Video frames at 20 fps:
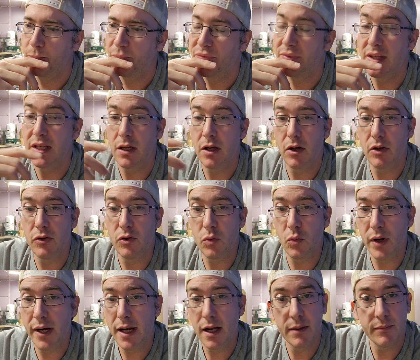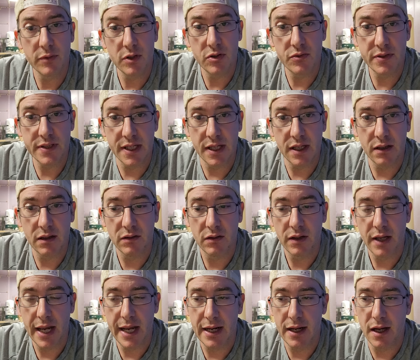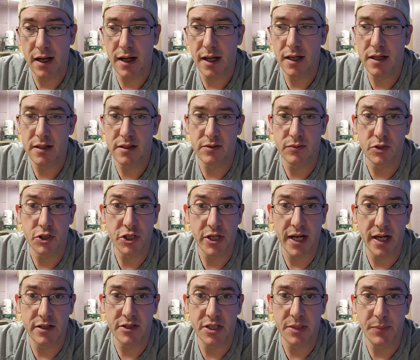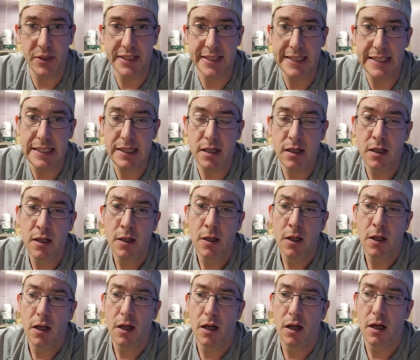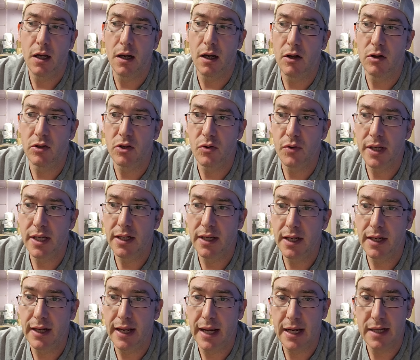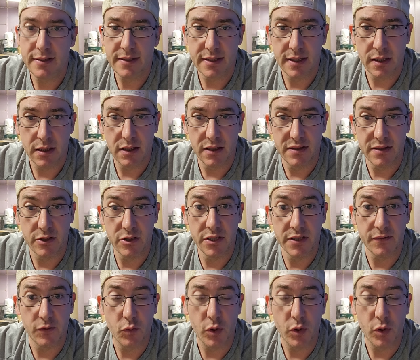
The other way I'm using AI is with ChatGPT. I'll go in and ask it a series of